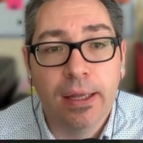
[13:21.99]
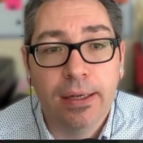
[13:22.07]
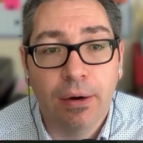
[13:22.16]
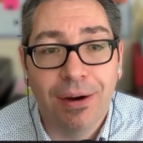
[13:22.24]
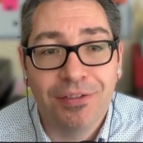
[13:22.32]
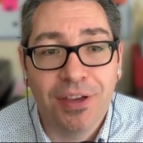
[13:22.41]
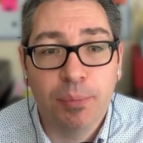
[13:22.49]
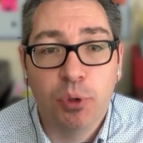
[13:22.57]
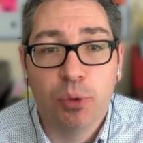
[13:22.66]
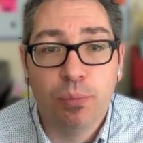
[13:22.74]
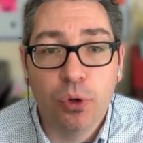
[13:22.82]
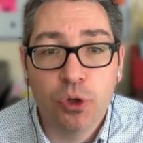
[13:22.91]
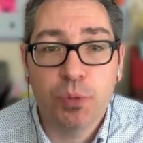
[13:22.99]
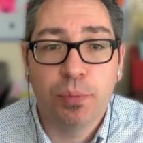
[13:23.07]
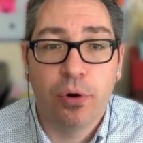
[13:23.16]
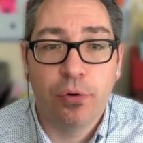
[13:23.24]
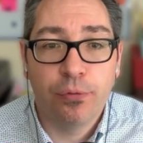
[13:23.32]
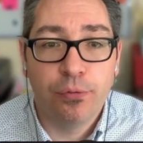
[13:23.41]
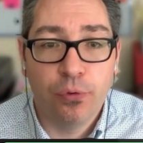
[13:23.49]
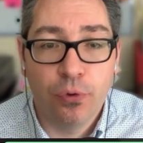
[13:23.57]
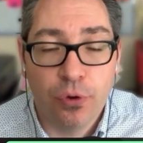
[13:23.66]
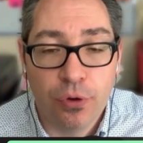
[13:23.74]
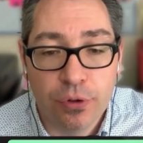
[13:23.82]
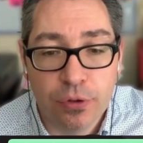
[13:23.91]
Now, I've kept the most
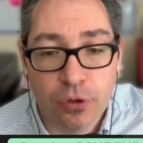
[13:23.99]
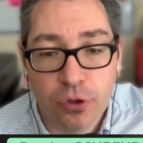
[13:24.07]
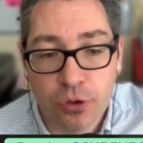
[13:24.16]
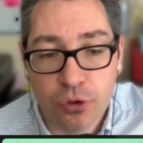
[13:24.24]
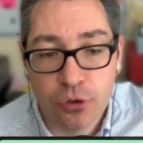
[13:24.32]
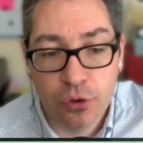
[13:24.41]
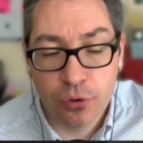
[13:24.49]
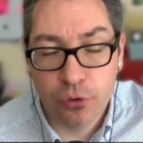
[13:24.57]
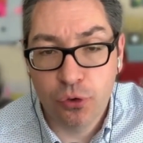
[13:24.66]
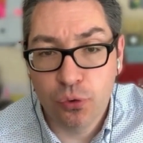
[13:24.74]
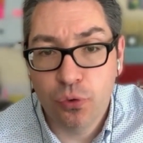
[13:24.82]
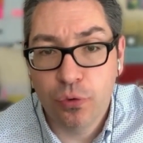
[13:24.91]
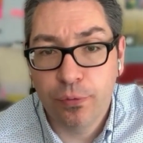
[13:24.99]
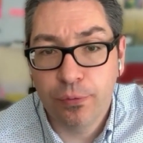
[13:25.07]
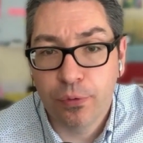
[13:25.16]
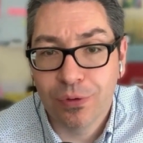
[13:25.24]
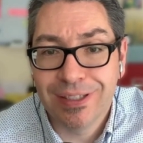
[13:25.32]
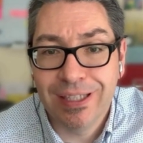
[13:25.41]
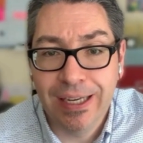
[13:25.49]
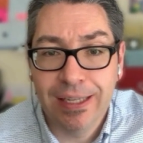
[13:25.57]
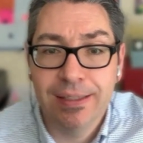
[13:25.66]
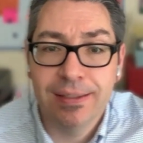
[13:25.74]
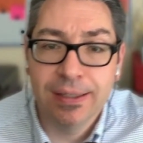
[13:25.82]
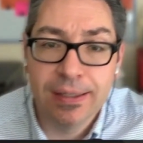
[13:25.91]
powerful tool for the
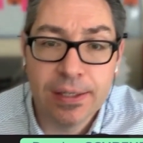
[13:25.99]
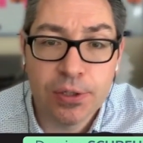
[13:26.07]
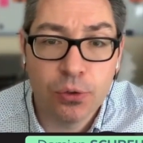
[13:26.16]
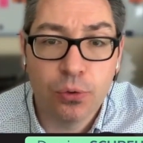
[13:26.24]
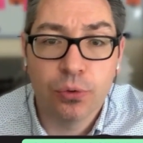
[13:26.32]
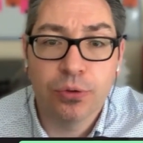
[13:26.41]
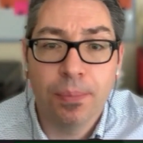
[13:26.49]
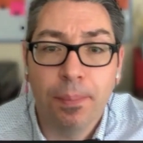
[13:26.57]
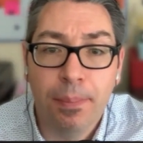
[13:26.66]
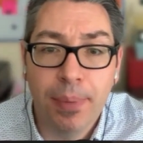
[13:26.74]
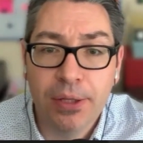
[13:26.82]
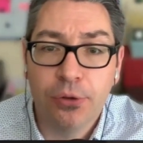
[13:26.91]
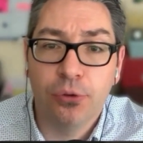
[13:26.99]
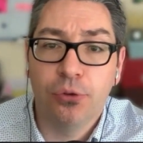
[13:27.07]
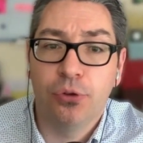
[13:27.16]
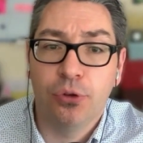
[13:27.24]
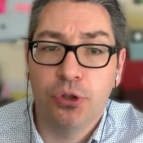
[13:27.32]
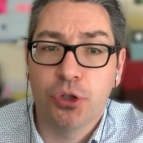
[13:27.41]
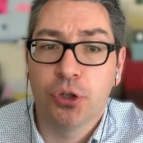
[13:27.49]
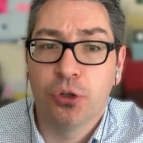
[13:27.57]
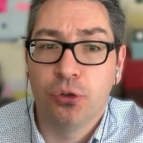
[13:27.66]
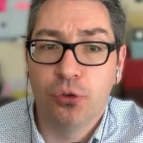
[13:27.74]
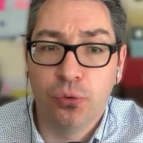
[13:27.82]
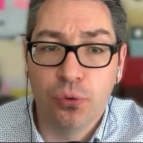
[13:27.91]
end, and it's called
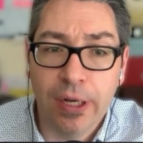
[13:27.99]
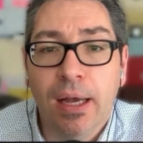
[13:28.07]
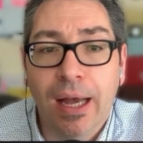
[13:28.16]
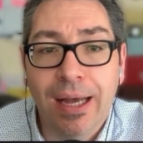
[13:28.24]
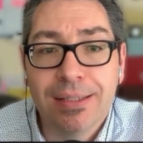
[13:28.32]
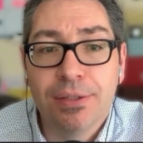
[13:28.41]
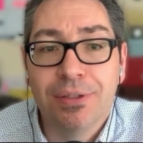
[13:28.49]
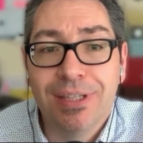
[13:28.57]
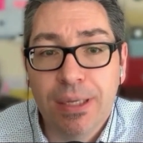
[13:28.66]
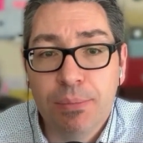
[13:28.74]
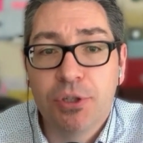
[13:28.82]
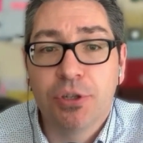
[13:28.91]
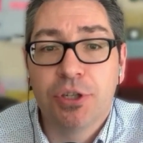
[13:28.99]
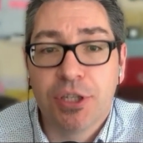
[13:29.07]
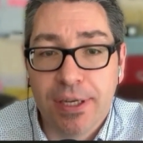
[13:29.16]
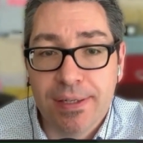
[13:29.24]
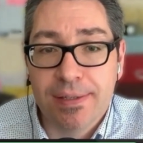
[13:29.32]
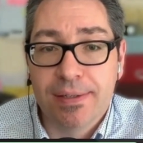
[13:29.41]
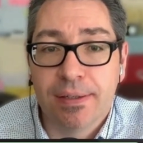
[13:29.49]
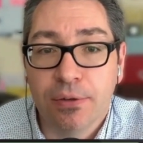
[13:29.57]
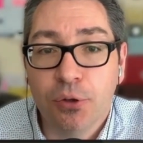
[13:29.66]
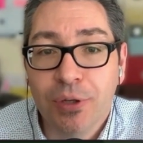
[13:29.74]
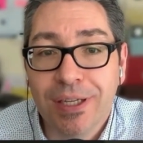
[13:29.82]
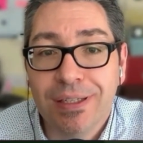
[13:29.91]
BetterTouchTool. As the name suggests,
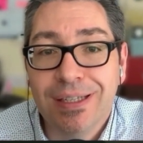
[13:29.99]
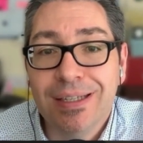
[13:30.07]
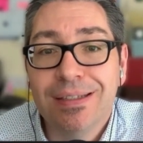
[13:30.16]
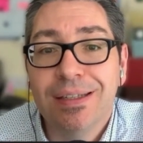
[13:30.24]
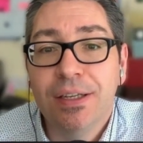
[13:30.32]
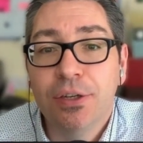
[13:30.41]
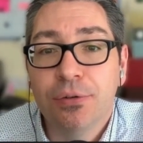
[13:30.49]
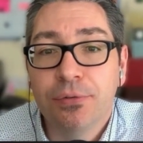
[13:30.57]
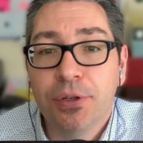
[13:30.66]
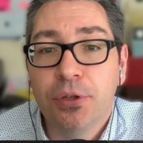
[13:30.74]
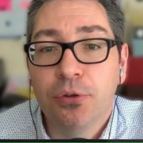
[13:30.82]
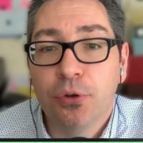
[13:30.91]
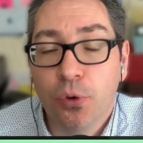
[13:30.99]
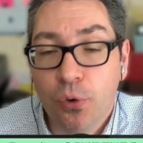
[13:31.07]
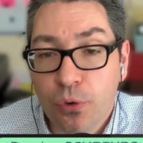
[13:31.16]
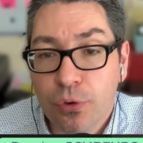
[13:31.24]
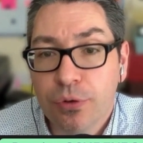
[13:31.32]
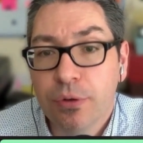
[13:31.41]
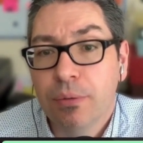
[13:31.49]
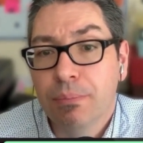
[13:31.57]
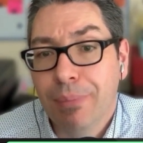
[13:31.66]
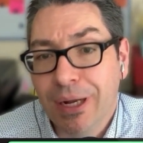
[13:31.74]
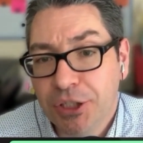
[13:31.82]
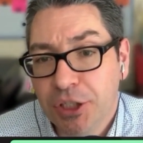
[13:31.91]
you can easily configure your own
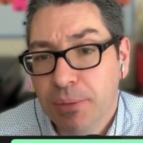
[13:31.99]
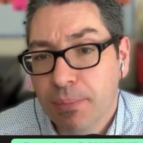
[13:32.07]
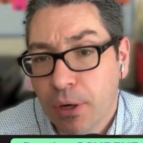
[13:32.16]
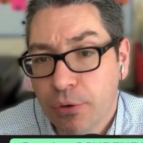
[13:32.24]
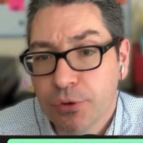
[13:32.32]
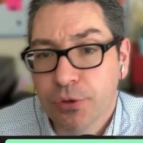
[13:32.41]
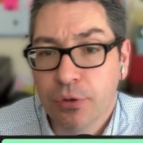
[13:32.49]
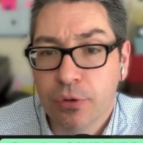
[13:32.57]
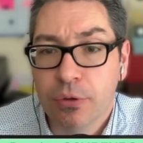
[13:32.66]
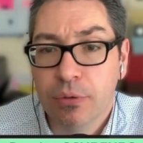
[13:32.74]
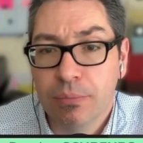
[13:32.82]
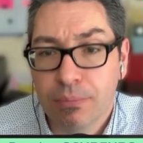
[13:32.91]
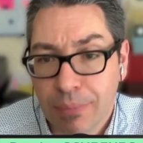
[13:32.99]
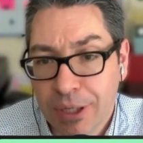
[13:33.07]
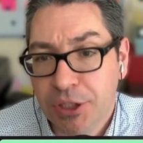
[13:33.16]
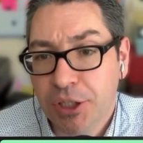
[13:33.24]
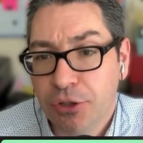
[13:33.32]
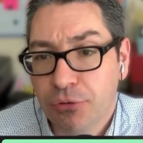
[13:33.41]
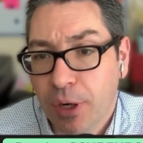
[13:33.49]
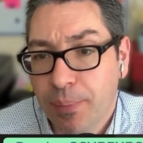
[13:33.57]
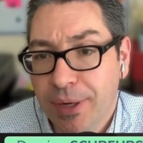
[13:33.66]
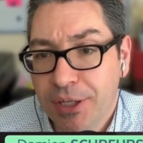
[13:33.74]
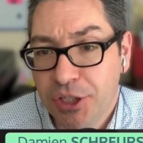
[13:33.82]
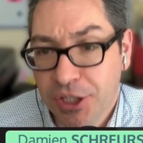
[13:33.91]
magic mouse or magic
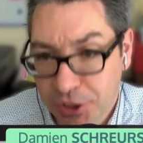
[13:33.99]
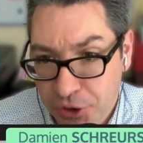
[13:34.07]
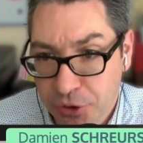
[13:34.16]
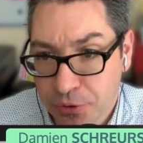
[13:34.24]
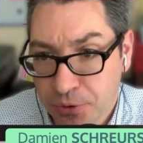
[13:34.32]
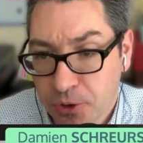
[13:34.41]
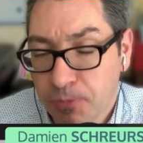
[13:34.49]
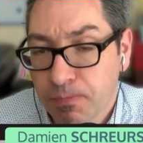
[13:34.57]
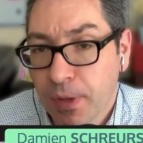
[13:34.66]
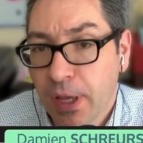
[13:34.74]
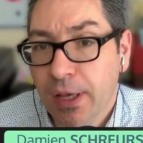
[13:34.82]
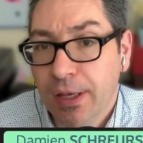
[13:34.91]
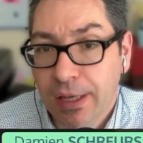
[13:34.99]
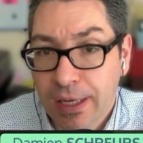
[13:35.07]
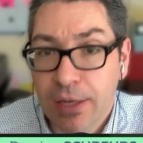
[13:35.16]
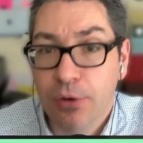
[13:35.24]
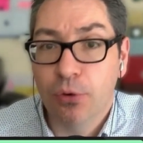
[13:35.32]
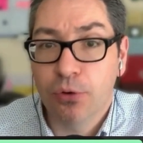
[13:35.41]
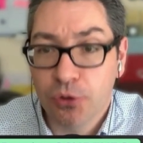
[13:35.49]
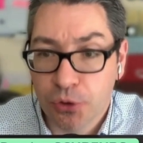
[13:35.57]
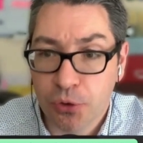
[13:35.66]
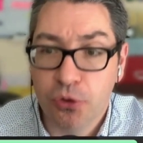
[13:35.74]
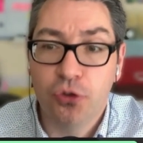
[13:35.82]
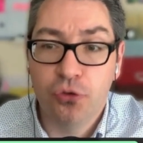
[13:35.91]
trackpad gestures in
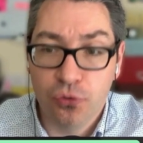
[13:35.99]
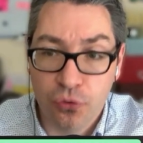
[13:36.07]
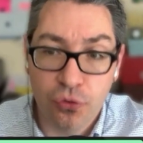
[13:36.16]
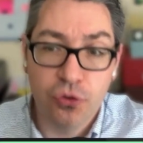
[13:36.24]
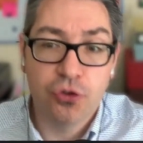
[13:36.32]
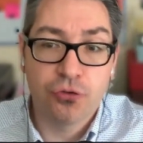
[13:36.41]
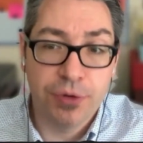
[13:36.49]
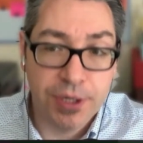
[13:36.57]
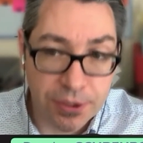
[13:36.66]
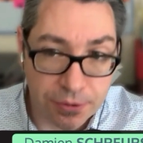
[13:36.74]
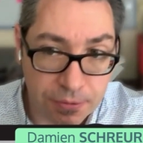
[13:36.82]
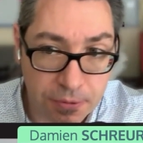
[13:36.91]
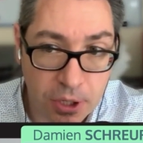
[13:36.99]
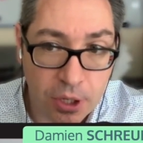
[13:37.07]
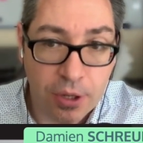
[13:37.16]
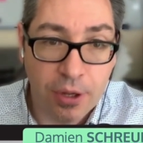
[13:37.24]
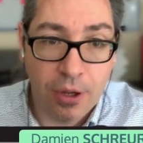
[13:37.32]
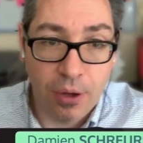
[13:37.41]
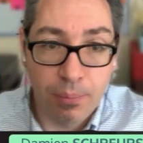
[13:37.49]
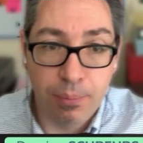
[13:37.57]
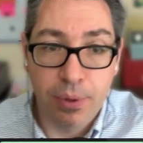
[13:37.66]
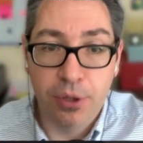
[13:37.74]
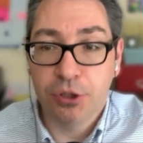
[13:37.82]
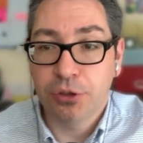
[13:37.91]
order to trigger a
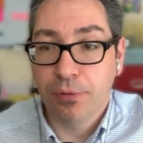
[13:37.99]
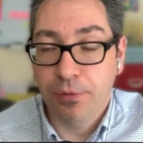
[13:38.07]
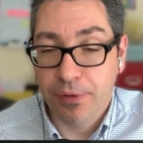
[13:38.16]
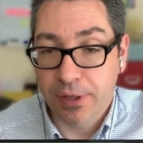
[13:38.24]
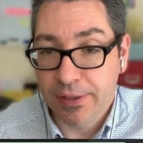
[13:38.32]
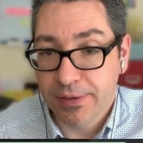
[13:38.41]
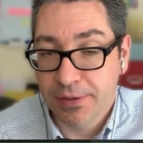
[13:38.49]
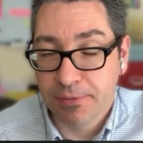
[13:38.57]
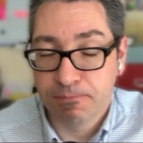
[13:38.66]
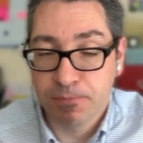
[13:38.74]
bunch of things.